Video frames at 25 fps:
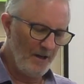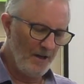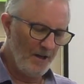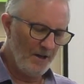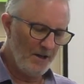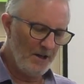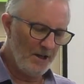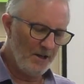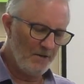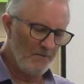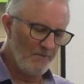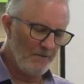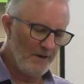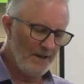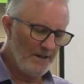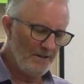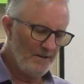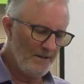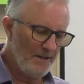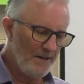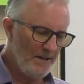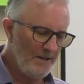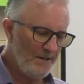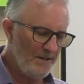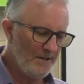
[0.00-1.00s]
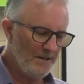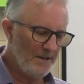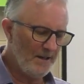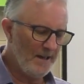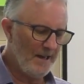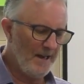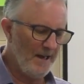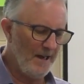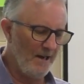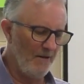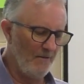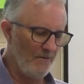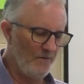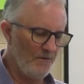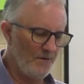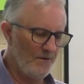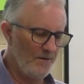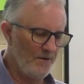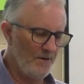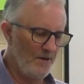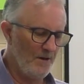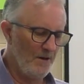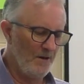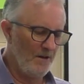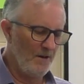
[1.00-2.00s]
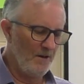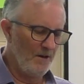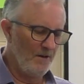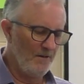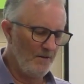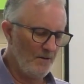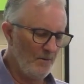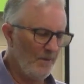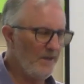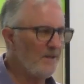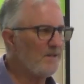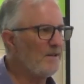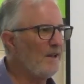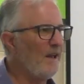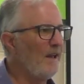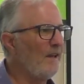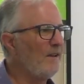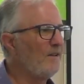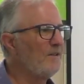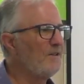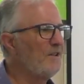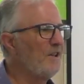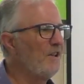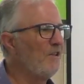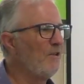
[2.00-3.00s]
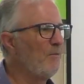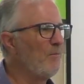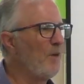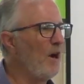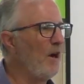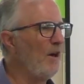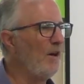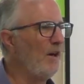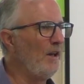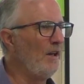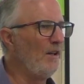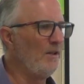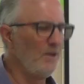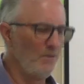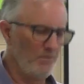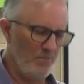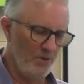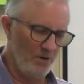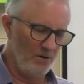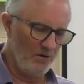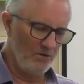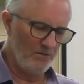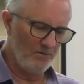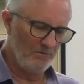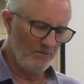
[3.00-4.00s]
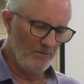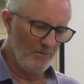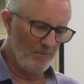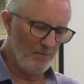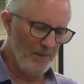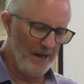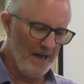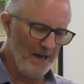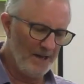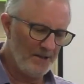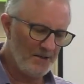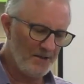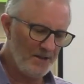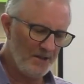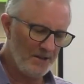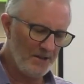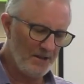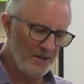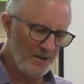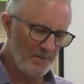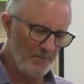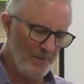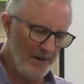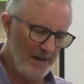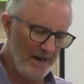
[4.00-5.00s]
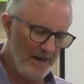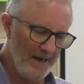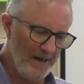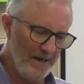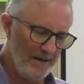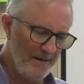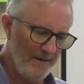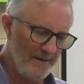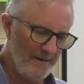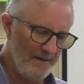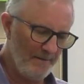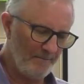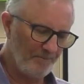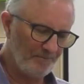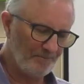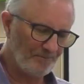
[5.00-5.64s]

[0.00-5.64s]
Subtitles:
You can read these accounts of the Wesak ceremony in the book Masters in the Path.